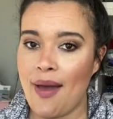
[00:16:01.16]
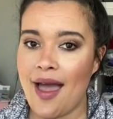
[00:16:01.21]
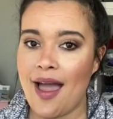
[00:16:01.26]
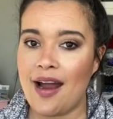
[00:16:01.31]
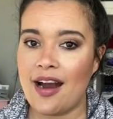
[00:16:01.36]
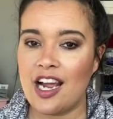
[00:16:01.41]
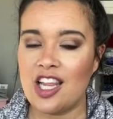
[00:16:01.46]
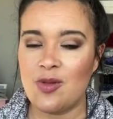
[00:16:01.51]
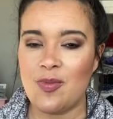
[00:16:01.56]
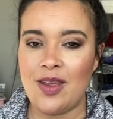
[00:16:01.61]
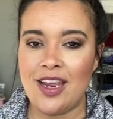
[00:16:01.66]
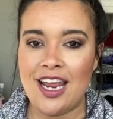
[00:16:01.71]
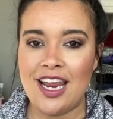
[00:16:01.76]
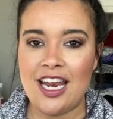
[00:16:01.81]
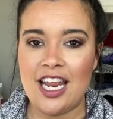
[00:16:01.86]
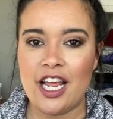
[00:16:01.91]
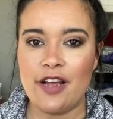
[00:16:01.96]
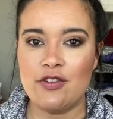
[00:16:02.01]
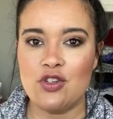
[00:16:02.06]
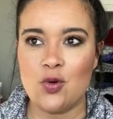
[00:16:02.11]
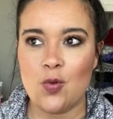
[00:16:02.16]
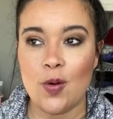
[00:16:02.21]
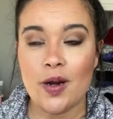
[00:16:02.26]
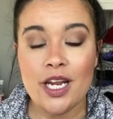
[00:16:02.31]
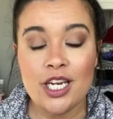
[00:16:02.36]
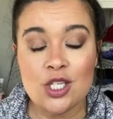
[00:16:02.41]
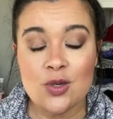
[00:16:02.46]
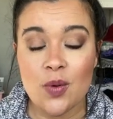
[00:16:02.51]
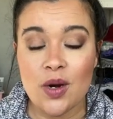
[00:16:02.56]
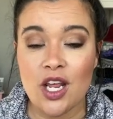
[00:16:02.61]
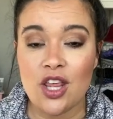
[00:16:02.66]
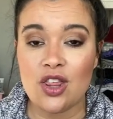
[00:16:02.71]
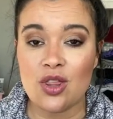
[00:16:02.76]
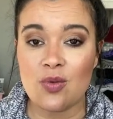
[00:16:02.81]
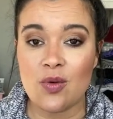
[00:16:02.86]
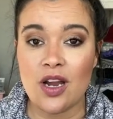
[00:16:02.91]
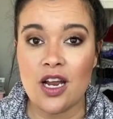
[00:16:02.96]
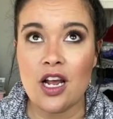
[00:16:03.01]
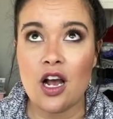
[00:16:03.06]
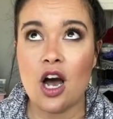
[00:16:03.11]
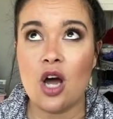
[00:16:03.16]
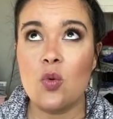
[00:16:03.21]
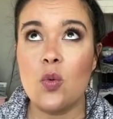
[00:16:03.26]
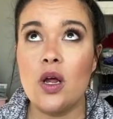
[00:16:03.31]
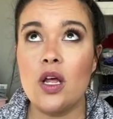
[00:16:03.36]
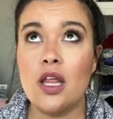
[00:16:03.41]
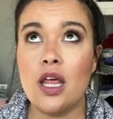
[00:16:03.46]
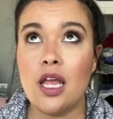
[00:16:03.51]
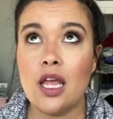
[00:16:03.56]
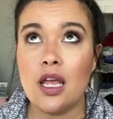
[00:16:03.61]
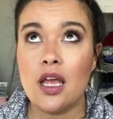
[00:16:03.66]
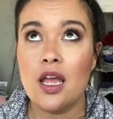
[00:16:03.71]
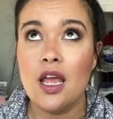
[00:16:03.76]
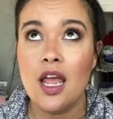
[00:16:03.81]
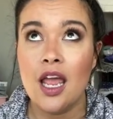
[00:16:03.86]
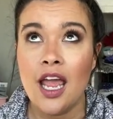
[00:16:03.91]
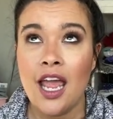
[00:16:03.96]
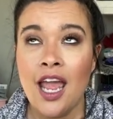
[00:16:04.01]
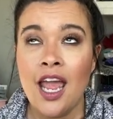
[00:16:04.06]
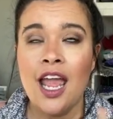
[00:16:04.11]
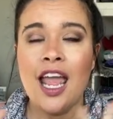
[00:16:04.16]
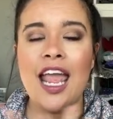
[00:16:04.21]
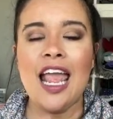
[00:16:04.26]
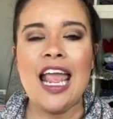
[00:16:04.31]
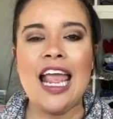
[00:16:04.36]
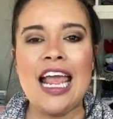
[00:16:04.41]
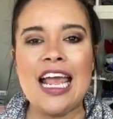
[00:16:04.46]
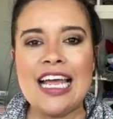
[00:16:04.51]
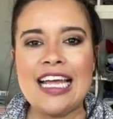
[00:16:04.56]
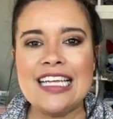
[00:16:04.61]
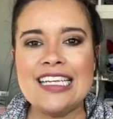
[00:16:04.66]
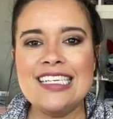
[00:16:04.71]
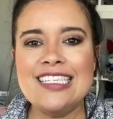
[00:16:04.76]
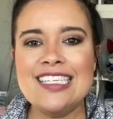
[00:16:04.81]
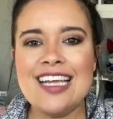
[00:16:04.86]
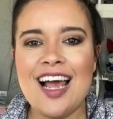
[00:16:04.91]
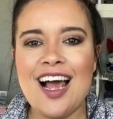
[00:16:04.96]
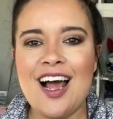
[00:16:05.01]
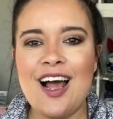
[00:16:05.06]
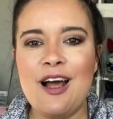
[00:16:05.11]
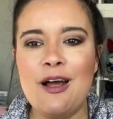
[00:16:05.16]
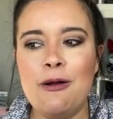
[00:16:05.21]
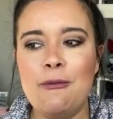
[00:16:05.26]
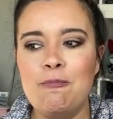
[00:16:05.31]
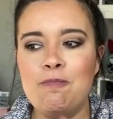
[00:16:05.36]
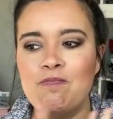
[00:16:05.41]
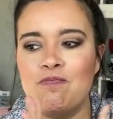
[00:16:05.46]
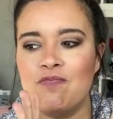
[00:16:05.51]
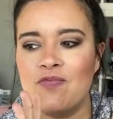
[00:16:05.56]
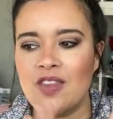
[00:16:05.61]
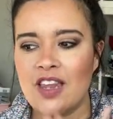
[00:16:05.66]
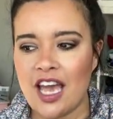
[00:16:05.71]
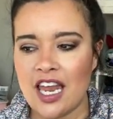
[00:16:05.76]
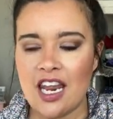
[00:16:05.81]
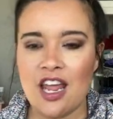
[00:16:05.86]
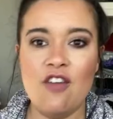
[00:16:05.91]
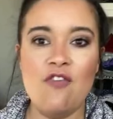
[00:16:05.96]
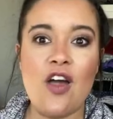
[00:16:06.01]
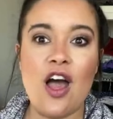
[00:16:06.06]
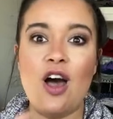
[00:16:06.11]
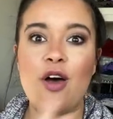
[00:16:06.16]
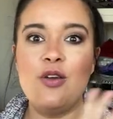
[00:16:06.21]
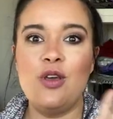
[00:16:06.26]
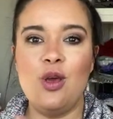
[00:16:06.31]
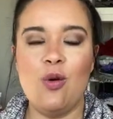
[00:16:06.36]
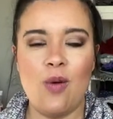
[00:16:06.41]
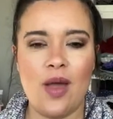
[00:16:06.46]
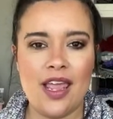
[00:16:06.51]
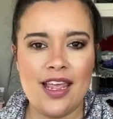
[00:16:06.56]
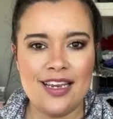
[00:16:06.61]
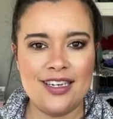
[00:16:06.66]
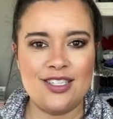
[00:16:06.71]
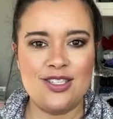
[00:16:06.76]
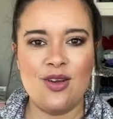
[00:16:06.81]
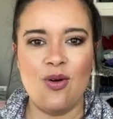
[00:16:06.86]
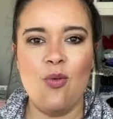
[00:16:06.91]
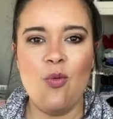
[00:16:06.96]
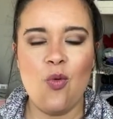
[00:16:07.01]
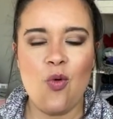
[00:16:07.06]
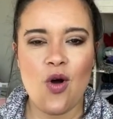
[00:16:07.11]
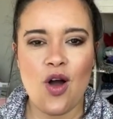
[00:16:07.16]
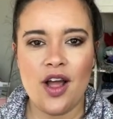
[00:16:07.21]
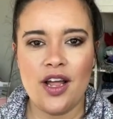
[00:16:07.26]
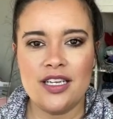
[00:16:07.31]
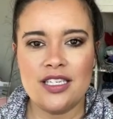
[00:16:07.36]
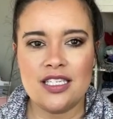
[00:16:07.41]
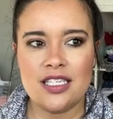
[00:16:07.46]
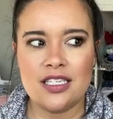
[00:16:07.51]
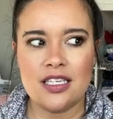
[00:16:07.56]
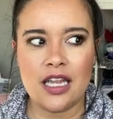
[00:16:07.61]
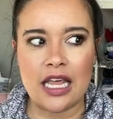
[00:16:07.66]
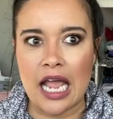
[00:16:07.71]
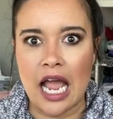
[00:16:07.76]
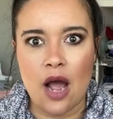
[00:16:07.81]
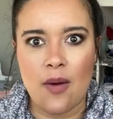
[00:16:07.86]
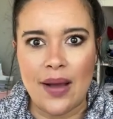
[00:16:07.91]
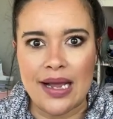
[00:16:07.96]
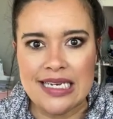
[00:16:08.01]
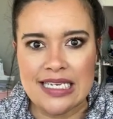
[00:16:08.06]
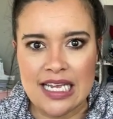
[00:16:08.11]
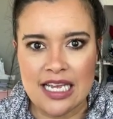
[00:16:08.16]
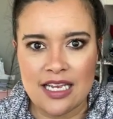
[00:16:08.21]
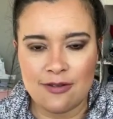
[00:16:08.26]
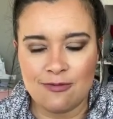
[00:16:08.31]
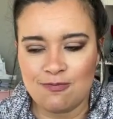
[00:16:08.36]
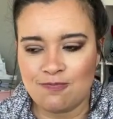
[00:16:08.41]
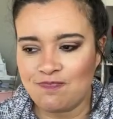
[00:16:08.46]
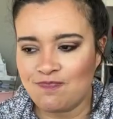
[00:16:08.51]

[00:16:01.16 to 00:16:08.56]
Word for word: back at the beginning of 2023, God willing, and kind of evaluate how I did.